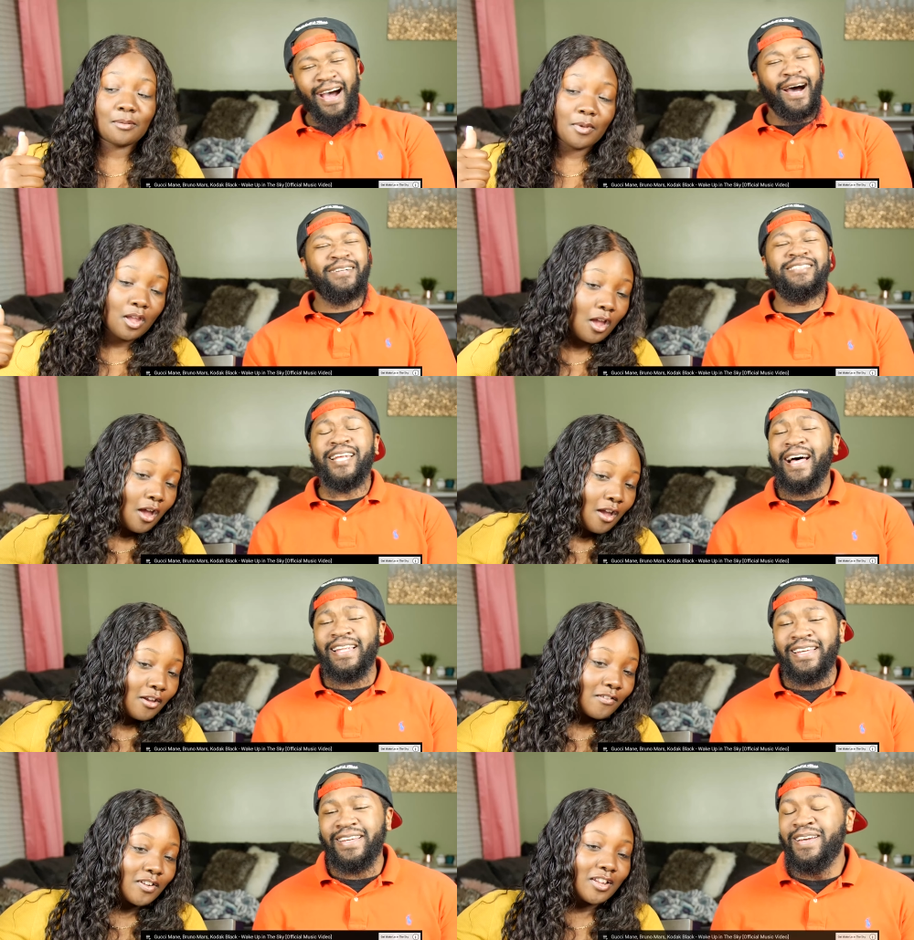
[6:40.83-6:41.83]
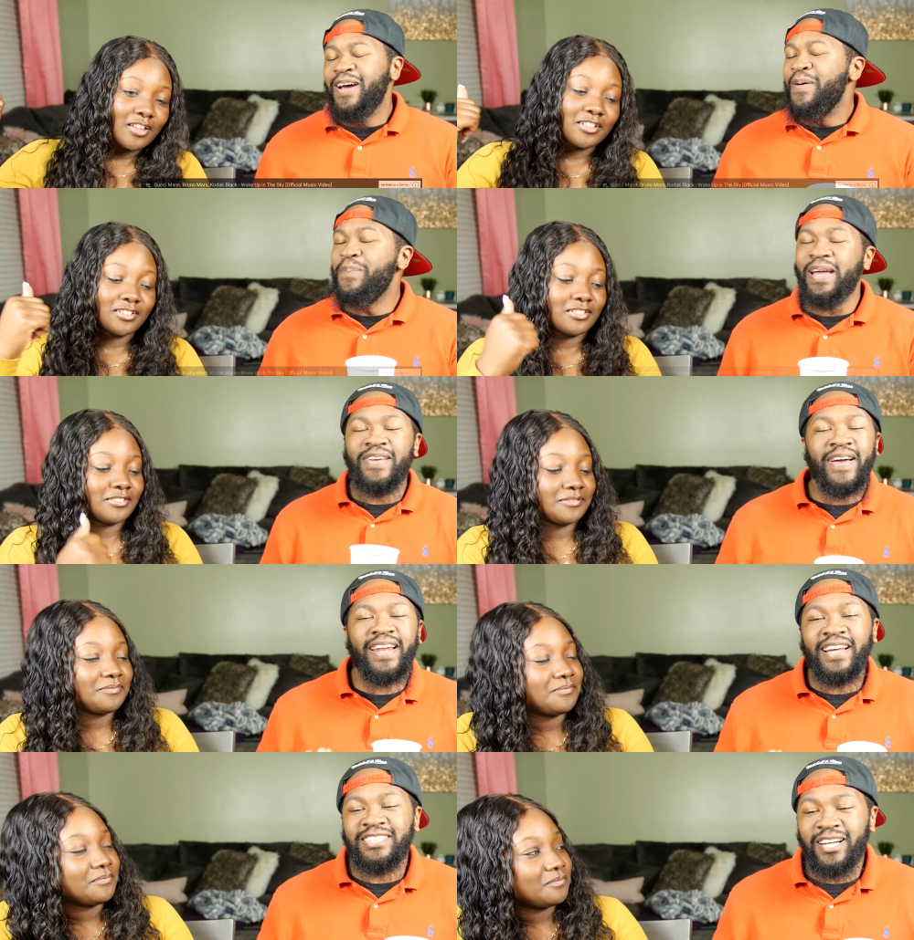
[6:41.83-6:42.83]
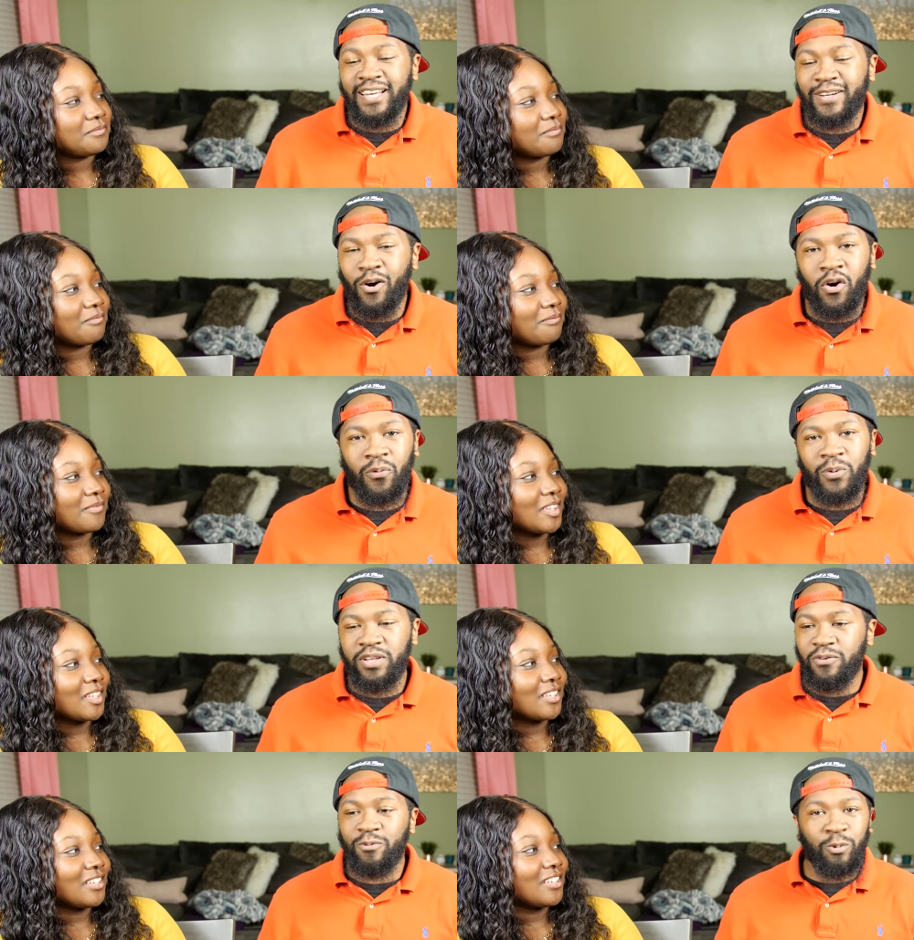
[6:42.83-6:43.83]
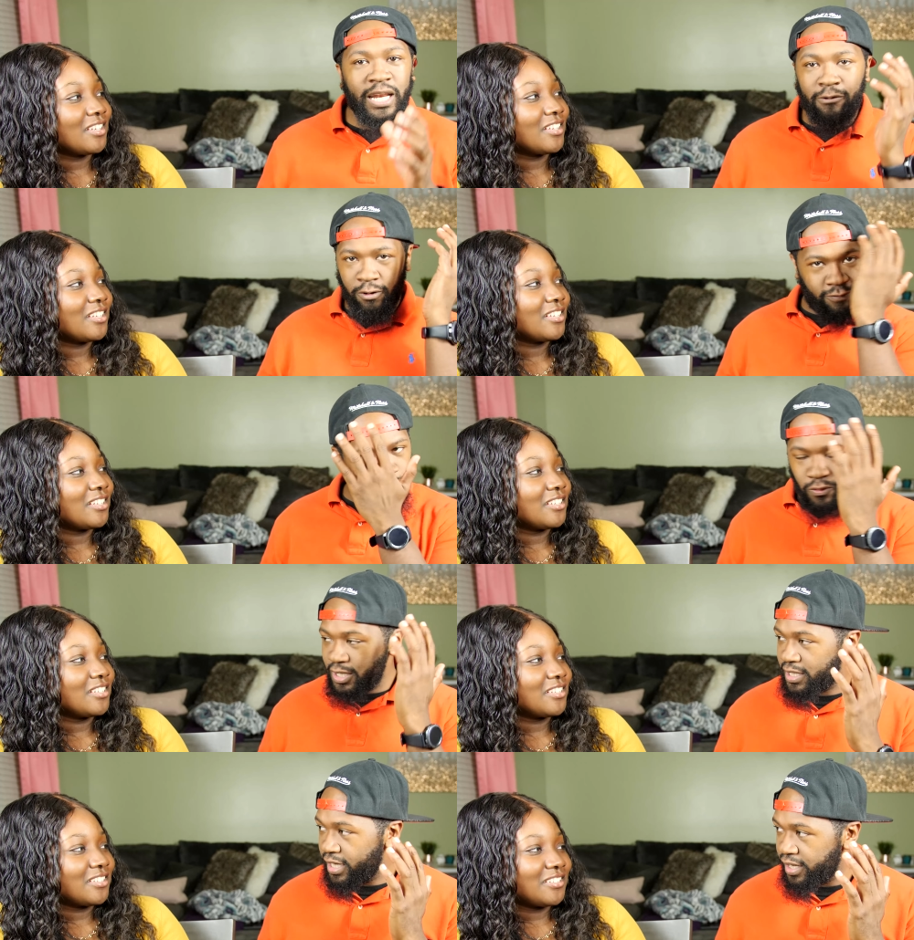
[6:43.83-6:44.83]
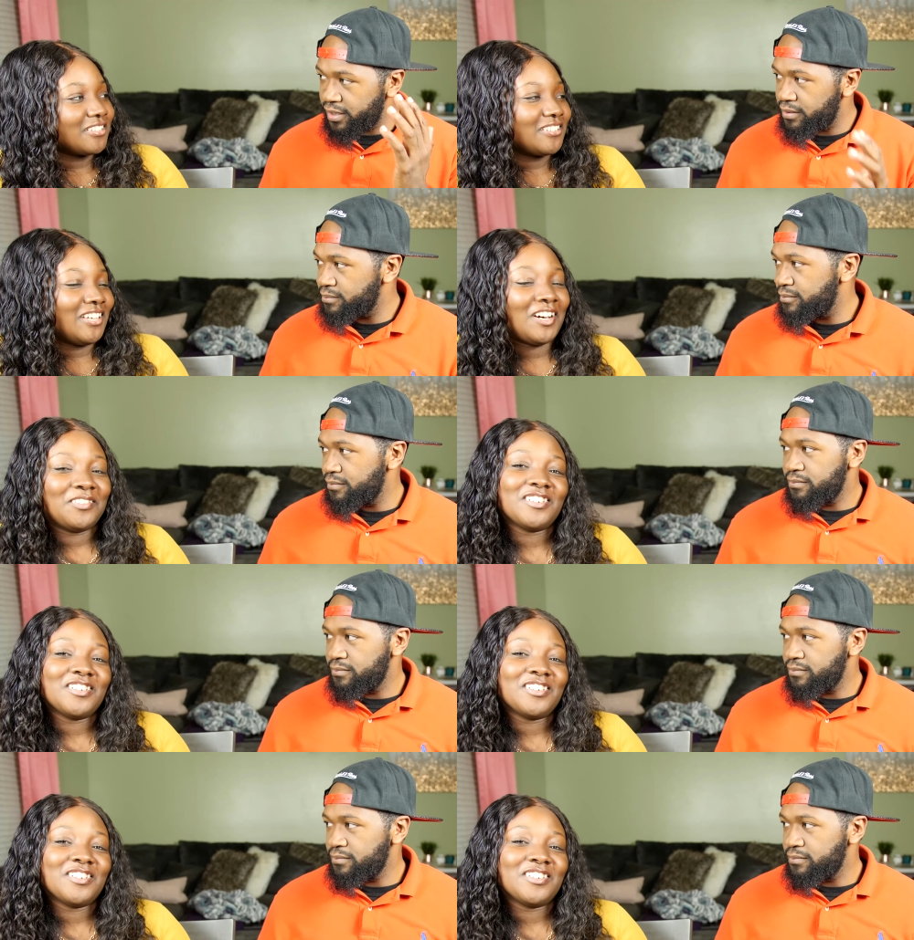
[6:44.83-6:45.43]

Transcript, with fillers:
Speaker 1: I'm telling you, man, you had that drink going when you when they were reviewing the cut. Y'all